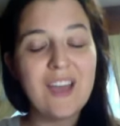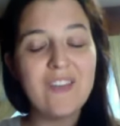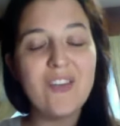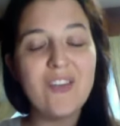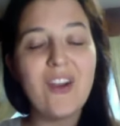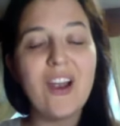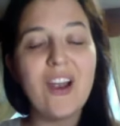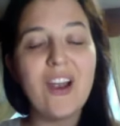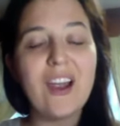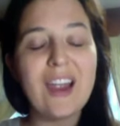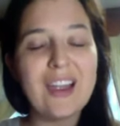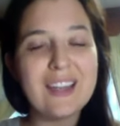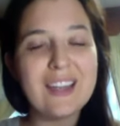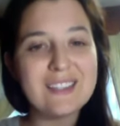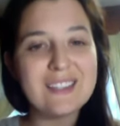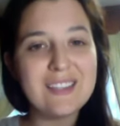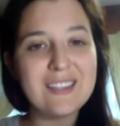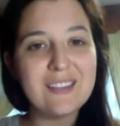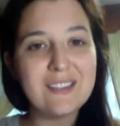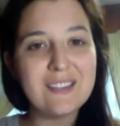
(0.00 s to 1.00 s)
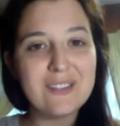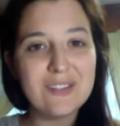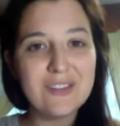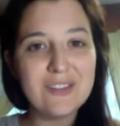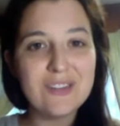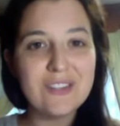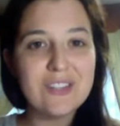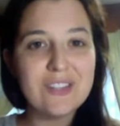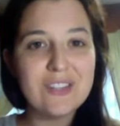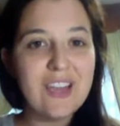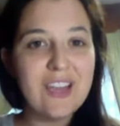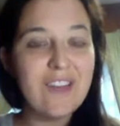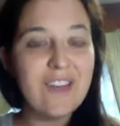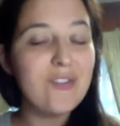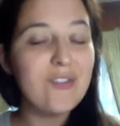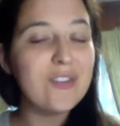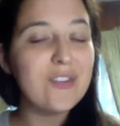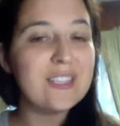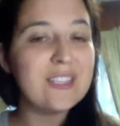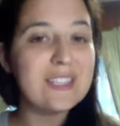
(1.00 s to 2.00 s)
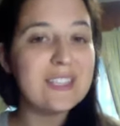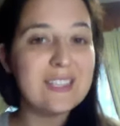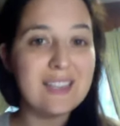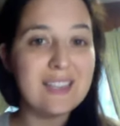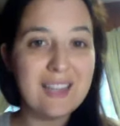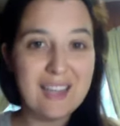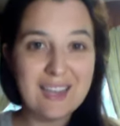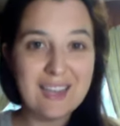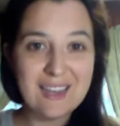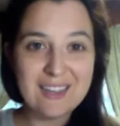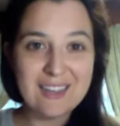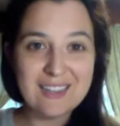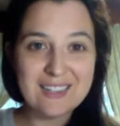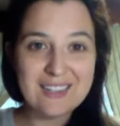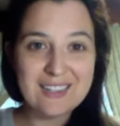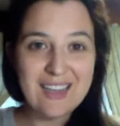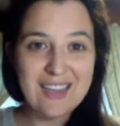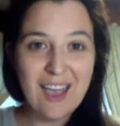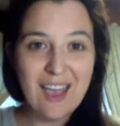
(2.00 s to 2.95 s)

for our ancestors, for this land,